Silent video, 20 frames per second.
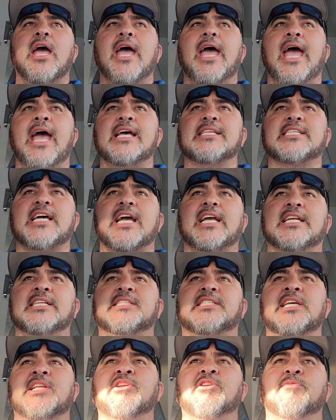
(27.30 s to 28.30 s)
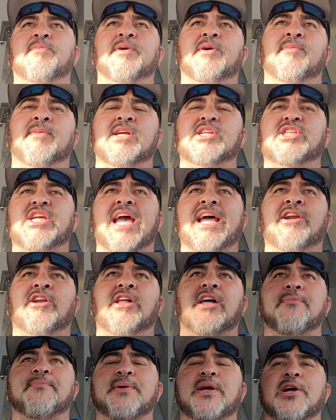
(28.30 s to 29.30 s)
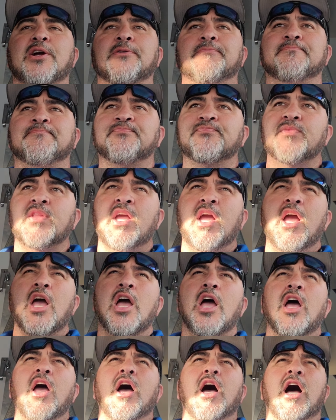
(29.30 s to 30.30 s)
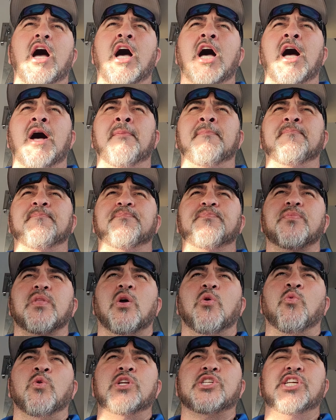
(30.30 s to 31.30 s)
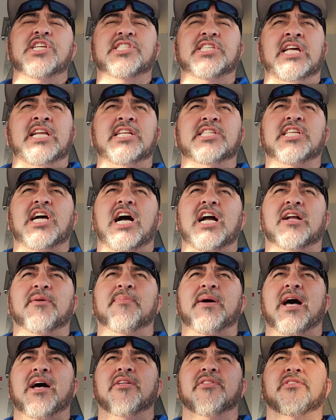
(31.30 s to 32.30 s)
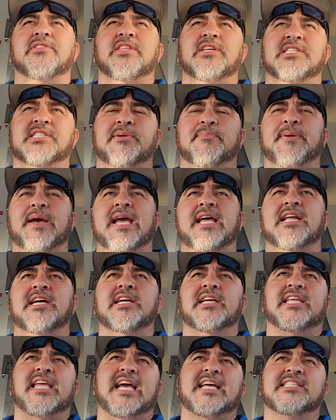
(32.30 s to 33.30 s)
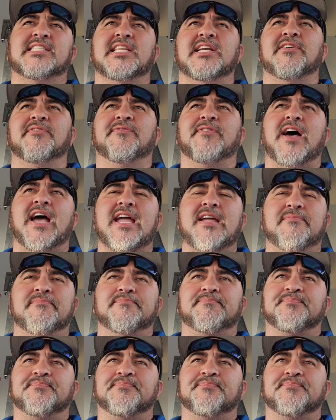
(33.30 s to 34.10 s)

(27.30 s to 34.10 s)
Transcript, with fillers: as I continue to build my channel up here. Um, we're just going to talk about the Zepeda Gesta fight.